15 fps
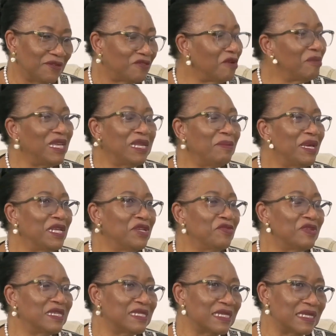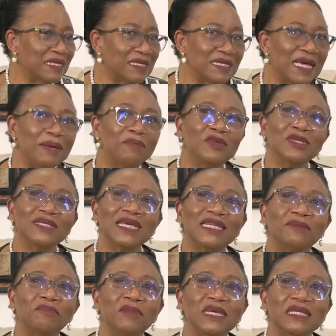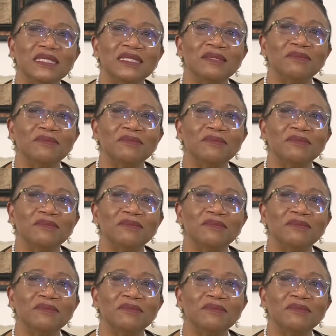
for many, many reasons. I must admit